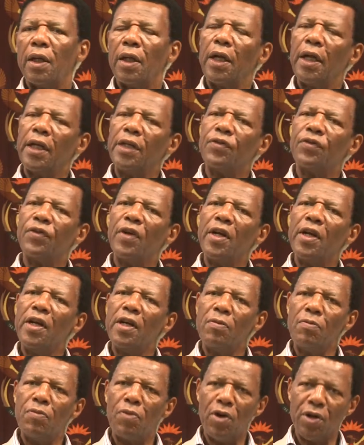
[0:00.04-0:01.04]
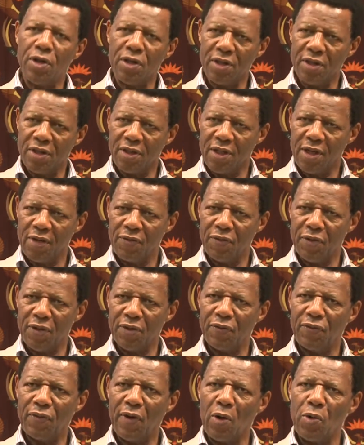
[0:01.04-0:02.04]
It's very important for
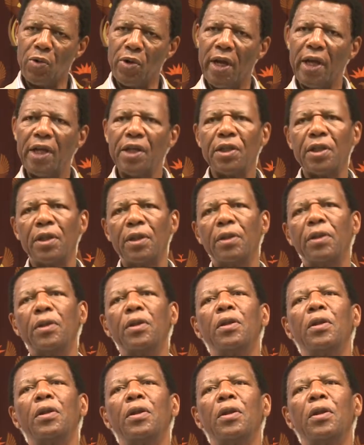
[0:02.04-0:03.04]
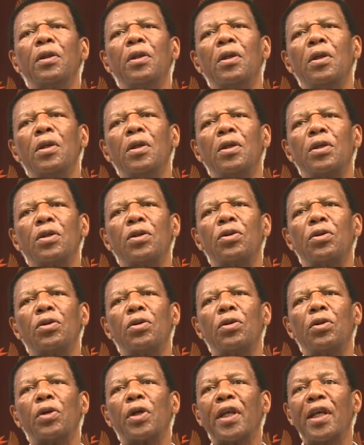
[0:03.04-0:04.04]
the foundation
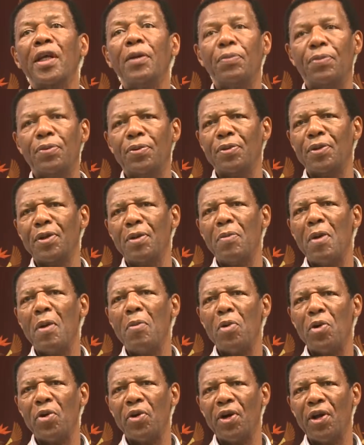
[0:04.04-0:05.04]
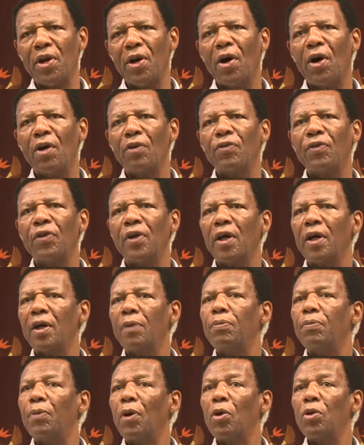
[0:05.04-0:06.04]
to keep the memory of
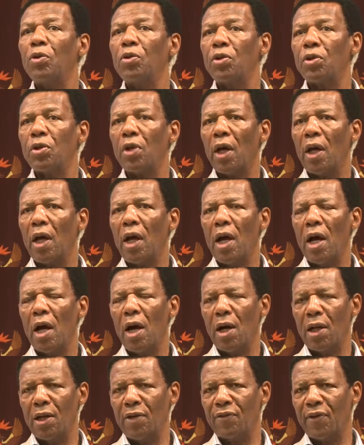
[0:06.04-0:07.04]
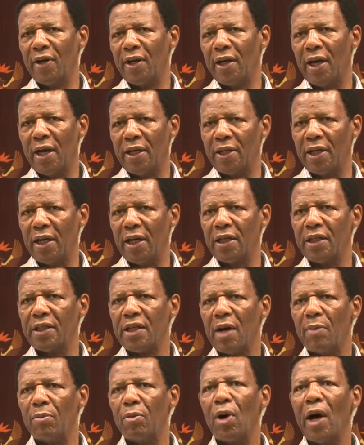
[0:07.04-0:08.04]
both Oliver and Adelaide
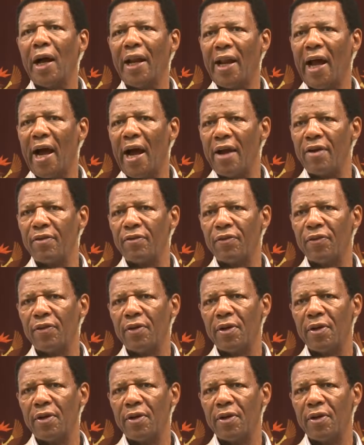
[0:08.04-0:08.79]
Tambo alive.